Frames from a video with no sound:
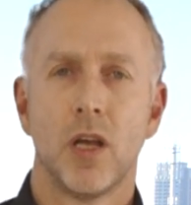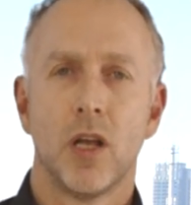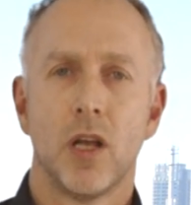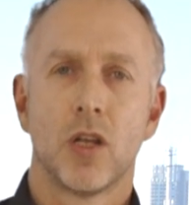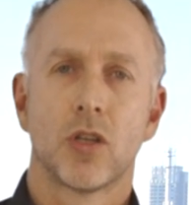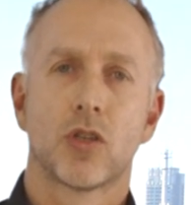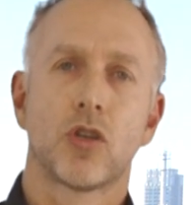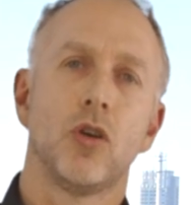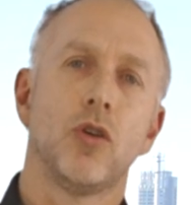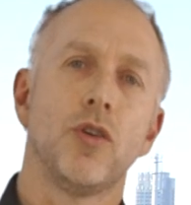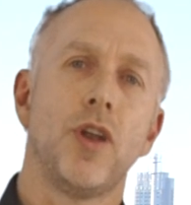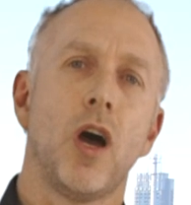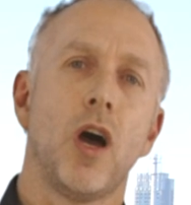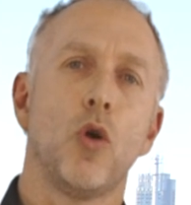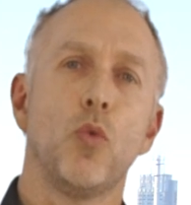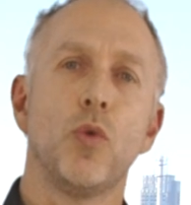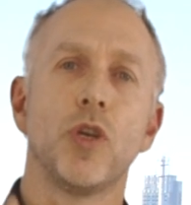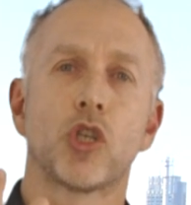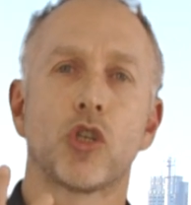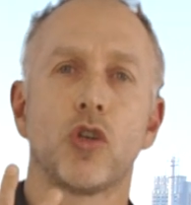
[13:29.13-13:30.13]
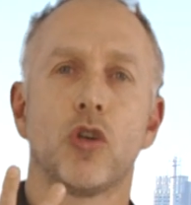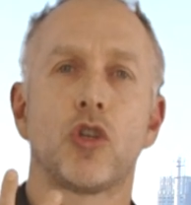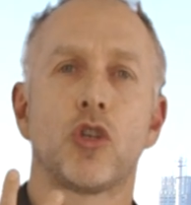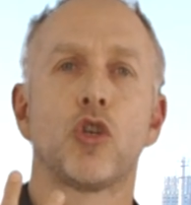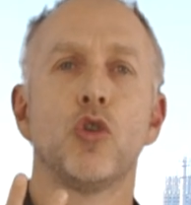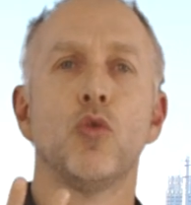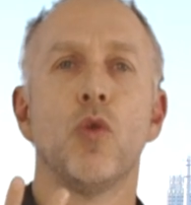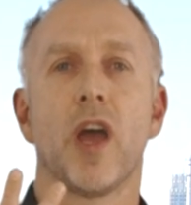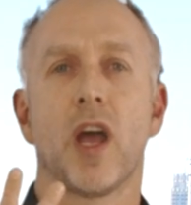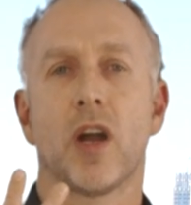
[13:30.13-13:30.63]
So now we saw
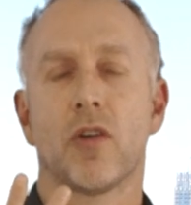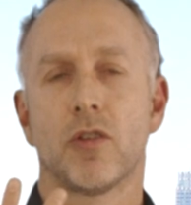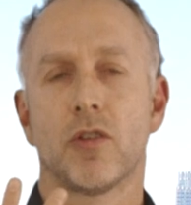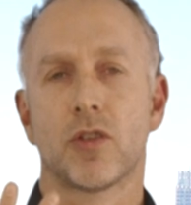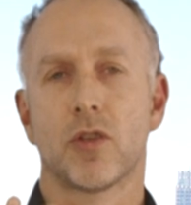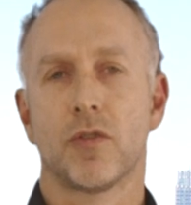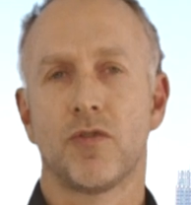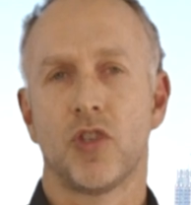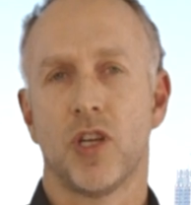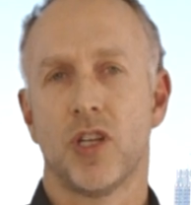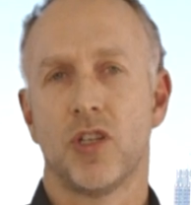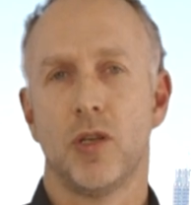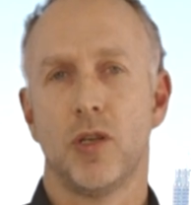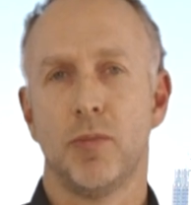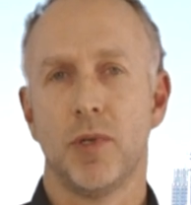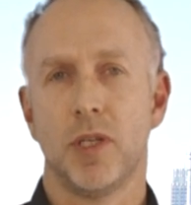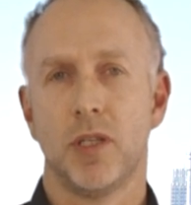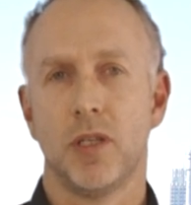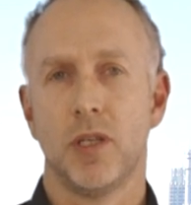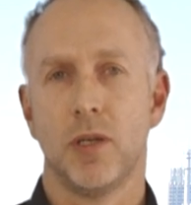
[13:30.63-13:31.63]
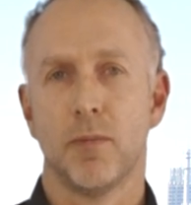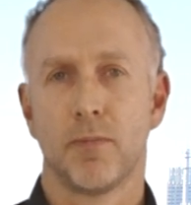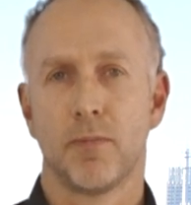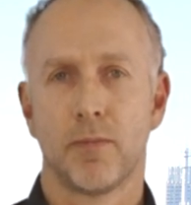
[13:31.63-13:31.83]
2 errors of ChatGPT.